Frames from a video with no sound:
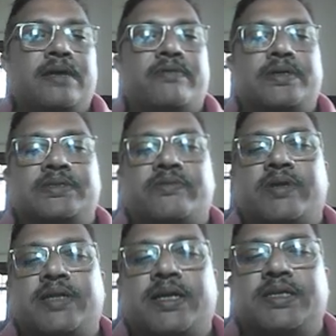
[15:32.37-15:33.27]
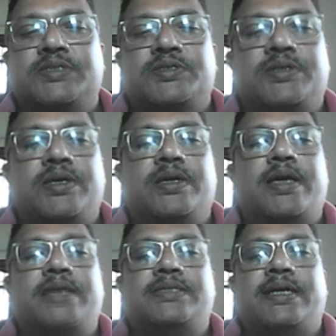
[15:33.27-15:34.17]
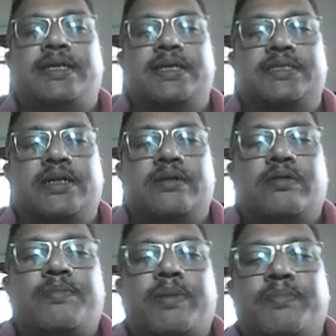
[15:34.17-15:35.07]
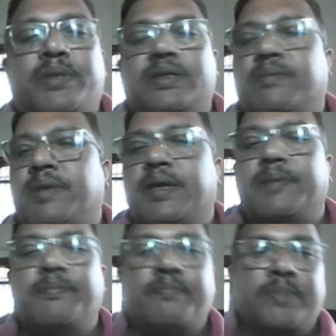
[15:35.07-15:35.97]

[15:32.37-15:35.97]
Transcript: First one, that is the excitation of pumping the medium.